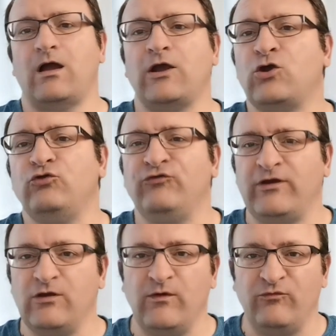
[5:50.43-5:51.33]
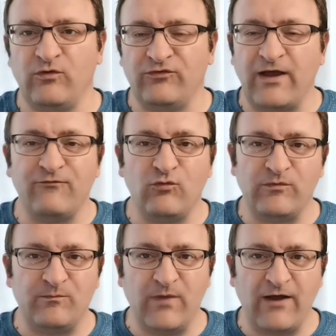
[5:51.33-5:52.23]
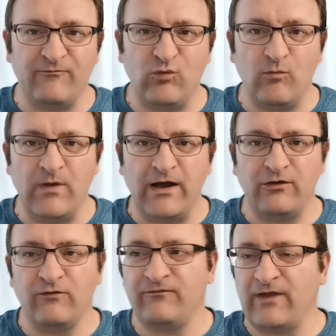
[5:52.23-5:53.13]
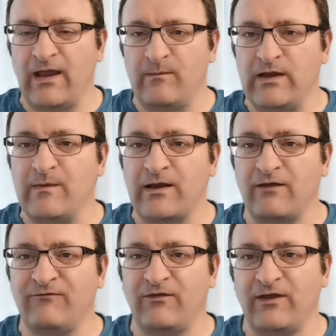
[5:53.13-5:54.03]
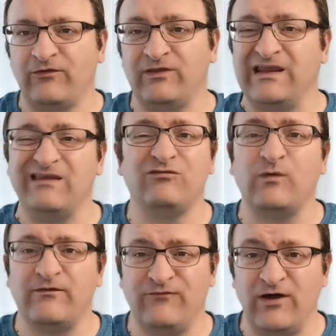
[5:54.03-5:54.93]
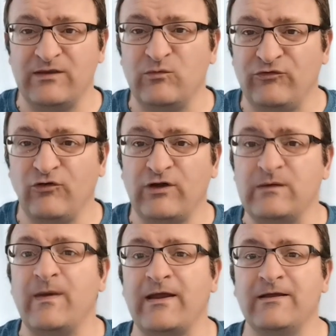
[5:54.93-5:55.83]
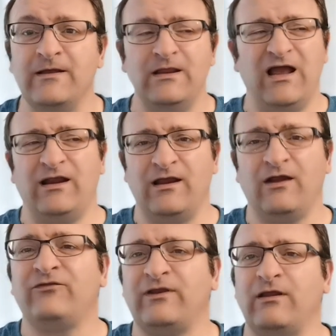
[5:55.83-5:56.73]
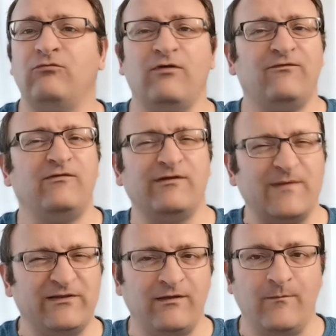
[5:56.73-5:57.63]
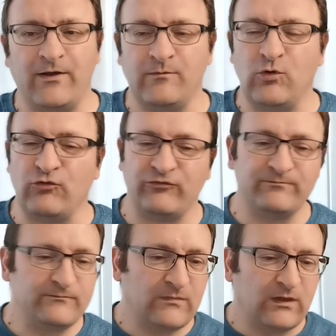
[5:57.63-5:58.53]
I couldn't tell you which ones. I've always I've bought mine off um, eBay, and I found that's the easiest way to find them is on eBay. And then I said they're roughly around about ten pound a box.